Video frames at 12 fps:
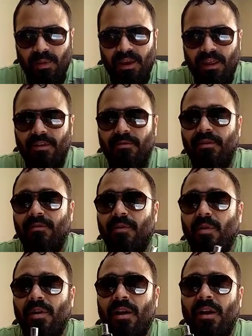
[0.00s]
but then
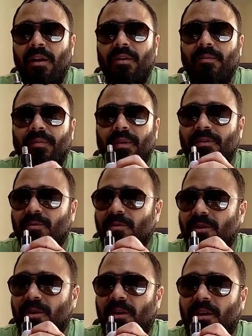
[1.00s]
340 is
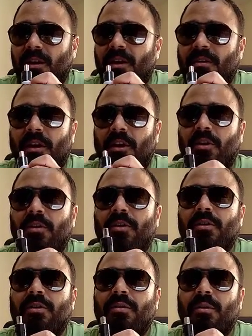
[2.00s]
also a
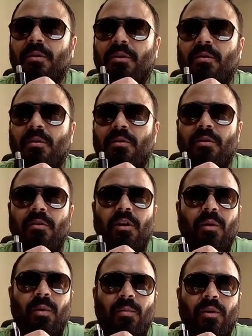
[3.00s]
good, you're
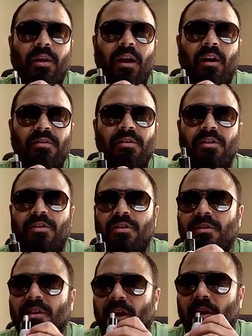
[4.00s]
not going to be burning carcinogens